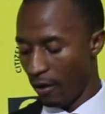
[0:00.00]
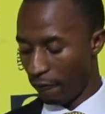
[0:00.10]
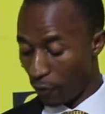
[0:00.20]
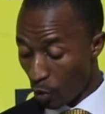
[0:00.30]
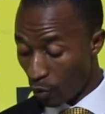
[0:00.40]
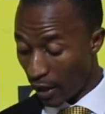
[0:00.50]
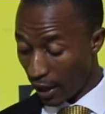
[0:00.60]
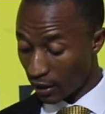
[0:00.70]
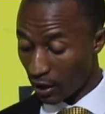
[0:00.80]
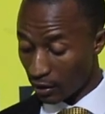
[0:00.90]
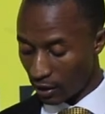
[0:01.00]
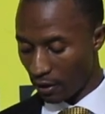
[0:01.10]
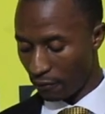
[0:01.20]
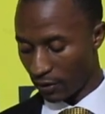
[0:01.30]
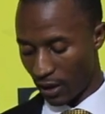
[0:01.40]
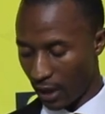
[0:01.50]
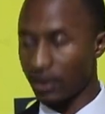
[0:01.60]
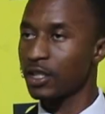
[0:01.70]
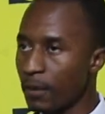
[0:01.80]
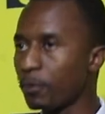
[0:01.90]
view that I can give is
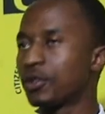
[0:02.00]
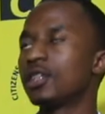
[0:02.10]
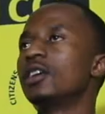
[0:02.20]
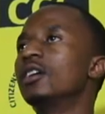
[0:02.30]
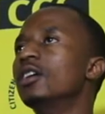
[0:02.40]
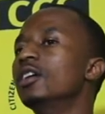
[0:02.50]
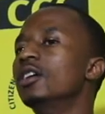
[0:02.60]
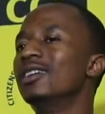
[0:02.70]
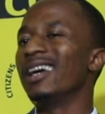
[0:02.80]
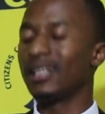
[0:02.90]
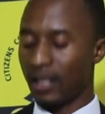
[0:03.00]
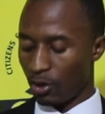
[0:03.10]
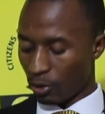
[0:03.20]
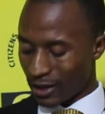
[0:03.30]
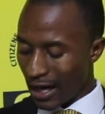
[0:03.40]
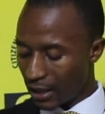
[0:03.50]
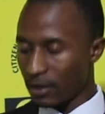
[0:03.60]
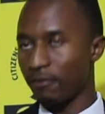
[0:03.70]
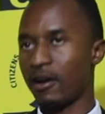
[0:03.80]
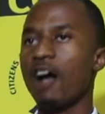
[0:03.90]
that CCC, as an
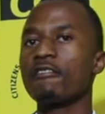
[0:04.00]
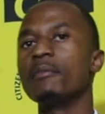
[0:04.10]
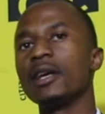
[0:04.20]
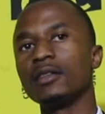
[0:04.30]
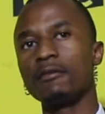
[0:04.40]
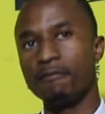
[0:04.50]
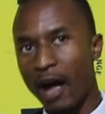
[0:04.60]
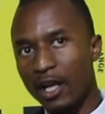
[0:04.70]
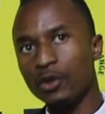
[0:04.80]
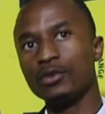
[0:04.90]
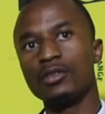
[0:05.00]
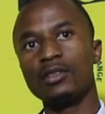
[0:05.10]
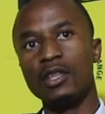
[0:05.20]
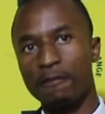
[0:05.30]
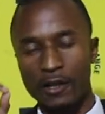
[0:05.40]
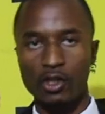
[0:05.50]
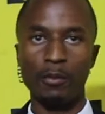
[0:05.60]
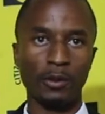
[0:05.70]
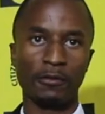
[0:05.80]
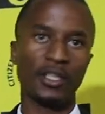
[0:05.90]
alternative government, values the
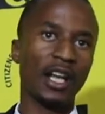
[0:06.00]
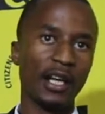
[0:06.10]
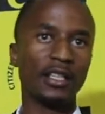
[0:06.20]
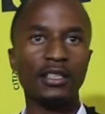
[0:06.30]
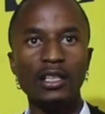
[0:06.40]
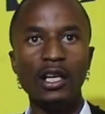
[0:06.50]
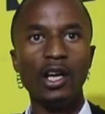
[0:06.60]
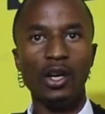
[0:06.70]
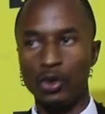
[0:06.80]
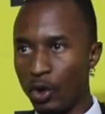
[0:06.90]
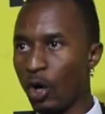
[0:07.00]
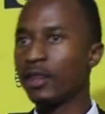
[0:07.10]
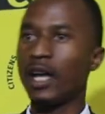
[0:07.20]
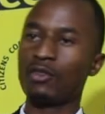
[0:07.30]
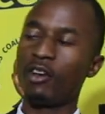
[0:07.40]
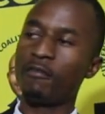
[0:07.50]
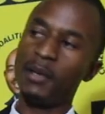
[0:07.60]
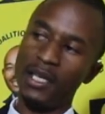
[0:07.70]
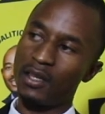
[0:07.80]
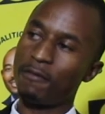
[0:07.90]
freedoms of journalists. You know that we have
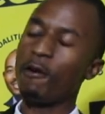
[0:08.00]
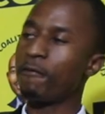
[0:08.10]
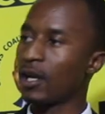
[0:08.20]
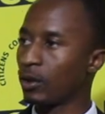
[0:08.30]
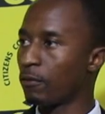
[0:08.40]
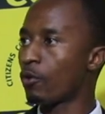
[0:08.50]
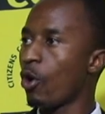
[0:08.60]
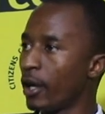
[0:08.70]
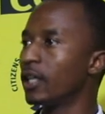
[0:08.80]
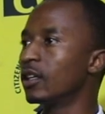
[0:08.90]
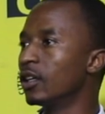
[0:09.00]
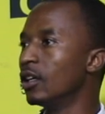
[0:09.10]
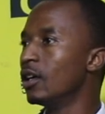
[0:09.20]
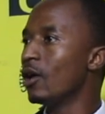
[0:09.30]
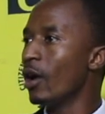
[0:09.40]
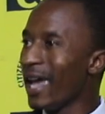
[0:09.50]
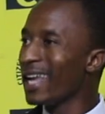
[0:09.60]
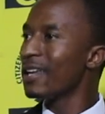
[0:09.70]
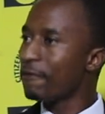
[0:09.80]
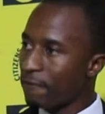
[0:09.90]
been in the forefront of calling
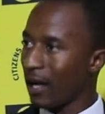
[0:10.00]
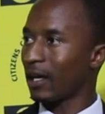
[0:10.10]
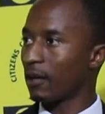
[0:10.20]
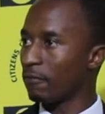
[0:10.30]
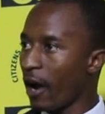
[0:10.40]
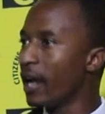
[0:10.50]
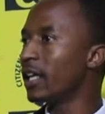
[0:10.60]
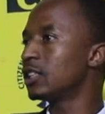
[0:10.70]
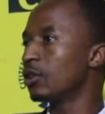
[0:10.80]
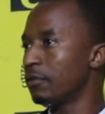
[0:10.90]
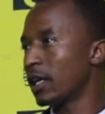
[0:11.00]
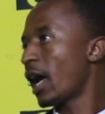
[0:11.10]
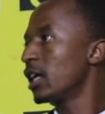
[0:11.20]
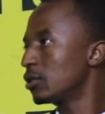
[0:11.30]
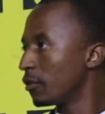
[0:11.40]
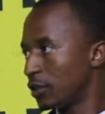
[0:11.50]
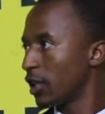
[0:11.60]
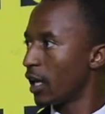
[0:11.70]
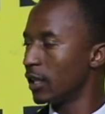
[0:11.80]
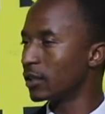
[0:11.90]
any flagrant violation of the rights of
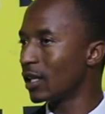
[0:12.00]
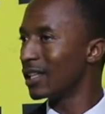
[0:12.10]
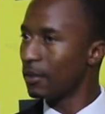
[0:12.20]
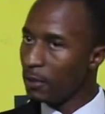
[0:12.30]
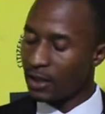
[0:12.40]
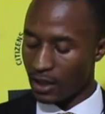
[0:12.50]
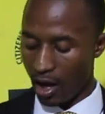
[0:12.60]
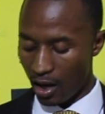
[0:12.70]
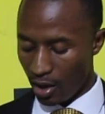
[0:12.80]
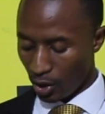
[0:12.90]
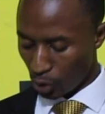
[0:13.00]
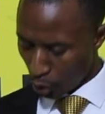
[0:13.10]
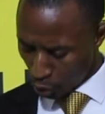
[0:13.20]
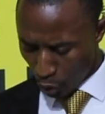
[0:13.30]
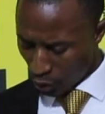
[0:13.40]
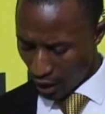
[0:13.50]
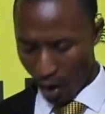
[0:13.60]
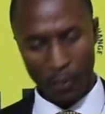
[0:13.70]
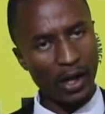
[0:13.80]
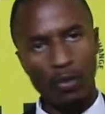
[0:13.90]
journalists and the media to do their
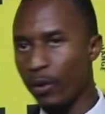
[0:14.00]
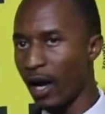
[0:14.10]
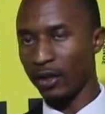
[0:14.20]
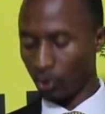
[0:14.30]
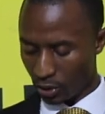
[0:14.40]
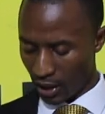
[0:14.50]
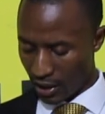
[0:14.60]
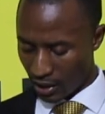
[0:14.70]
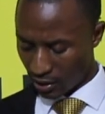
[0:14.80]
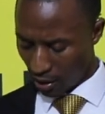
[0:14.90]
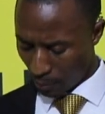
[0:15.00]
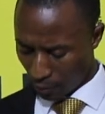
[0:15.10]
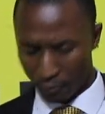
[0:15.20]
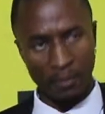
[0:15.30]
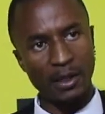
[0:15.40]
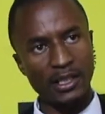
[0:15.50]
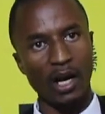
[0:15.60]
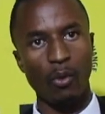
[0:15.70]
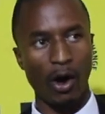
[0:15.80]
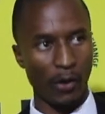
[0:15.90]
work. We are totally in support of the
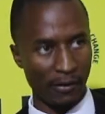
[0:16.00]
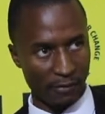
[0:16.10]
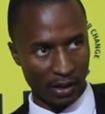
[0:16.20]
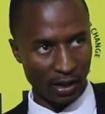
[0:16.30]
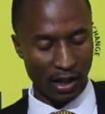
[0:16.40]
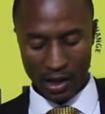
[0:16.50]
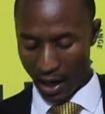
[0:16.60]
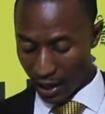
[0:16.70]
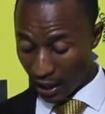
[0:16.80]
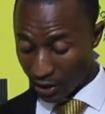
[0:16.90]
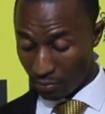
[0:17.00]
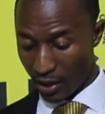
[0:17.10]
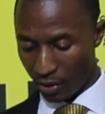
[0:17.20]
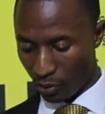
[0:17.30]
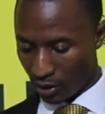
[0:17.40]
media. We are having engagement